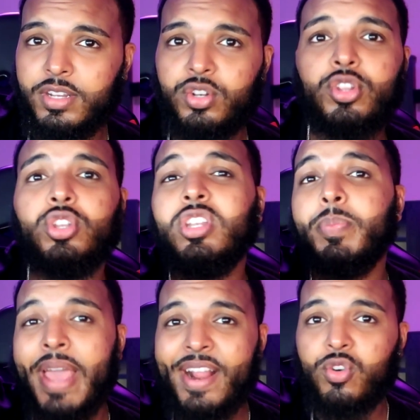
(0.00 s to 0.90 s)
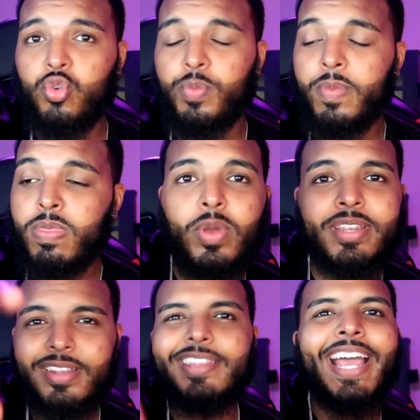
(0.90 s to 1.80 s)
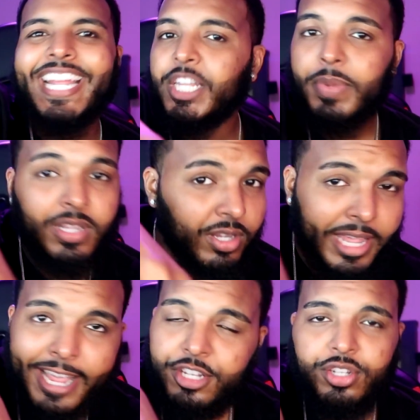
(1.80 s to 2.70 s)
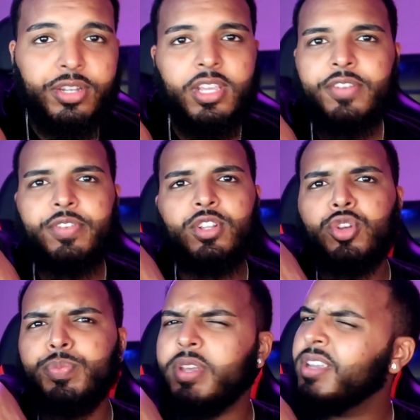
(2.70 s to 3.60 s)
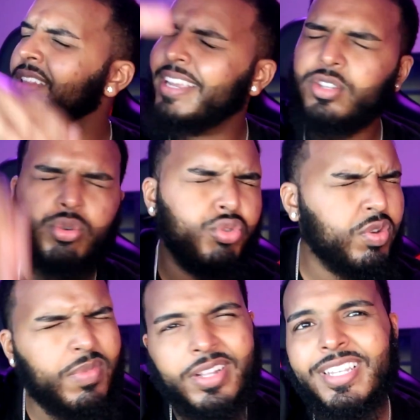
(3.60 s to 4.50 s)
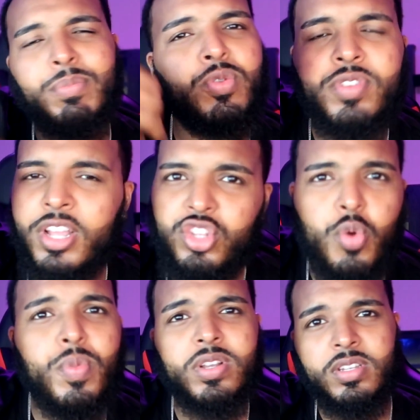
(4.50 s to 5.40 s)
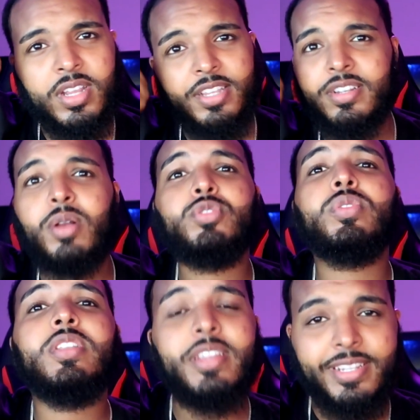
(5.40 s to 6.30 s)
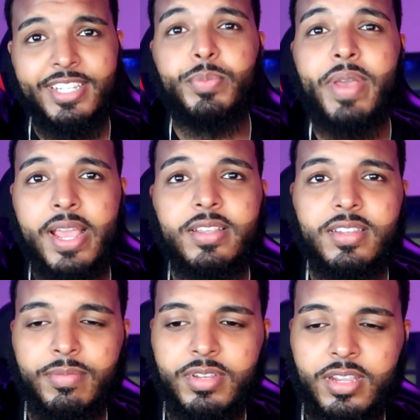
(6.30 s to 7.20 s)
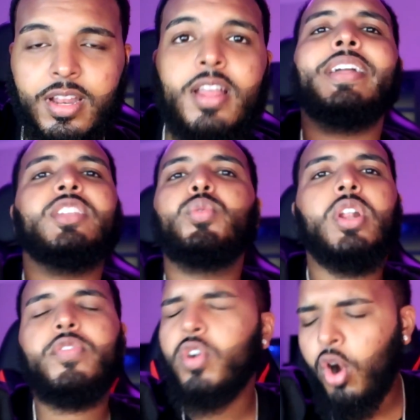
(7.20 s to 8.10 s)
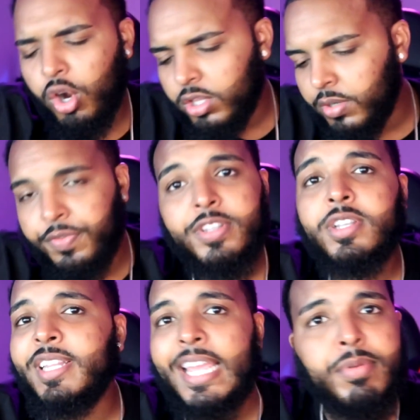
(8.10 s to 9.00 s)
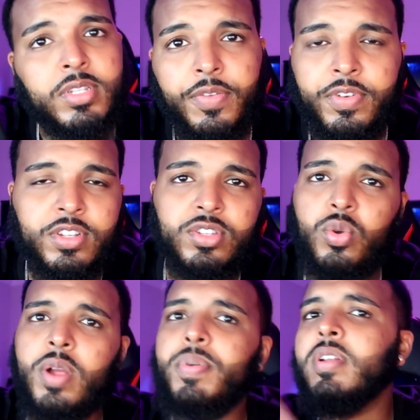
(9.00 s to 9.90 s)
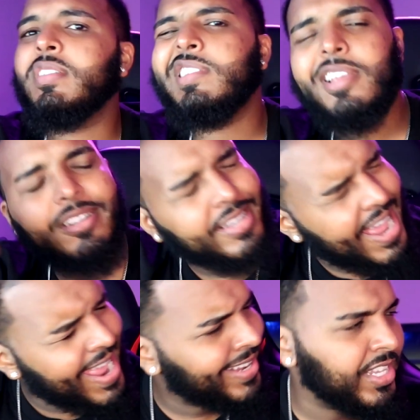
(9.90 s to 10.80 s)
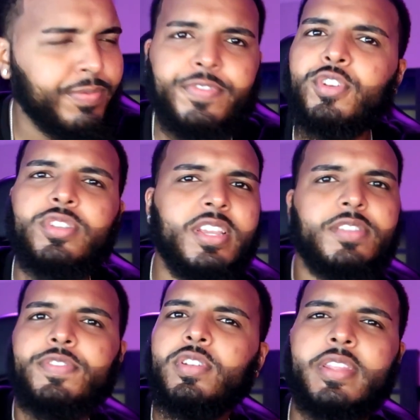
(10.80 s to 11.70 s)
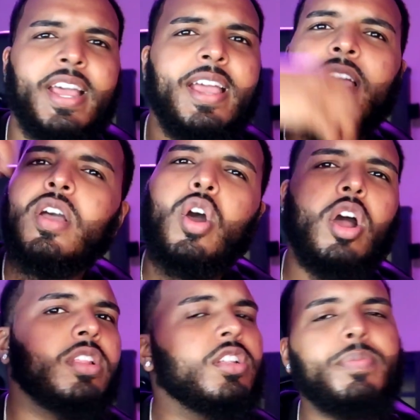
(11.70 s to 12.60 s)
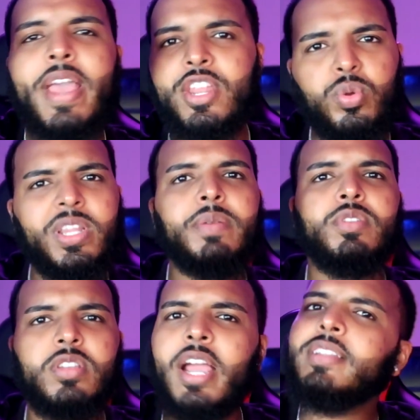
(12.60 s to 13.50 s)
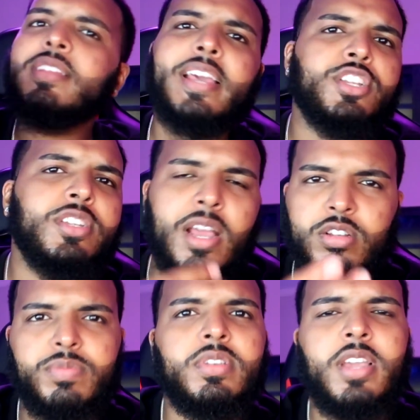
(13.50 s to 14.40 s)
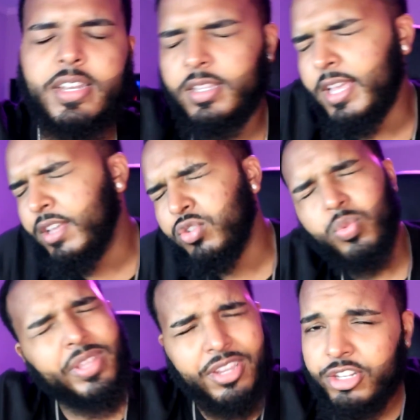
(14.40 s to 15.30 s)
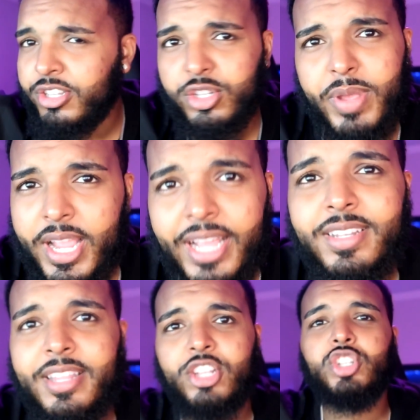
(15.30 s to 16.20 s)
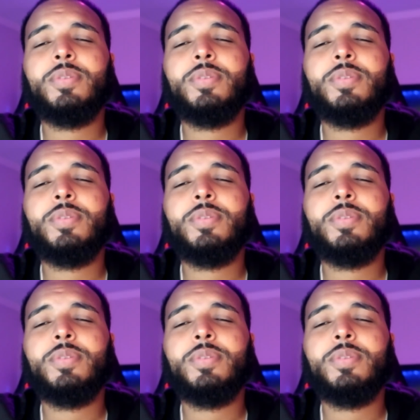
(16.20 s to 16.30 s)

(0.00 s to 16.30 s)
You know, they did the back room. So I did that. I did my little cashier gig for a little bit. In like 2-3 months, I moved on to a merchandiser. I was one of the niggas at the back, you see what I'm saying? I did whatever, all little physical labor stuff in the store. I put on the sale tags, I filled this, filled that. All little manual labor, so I did that. That was me, I did that. That was years back, I did that.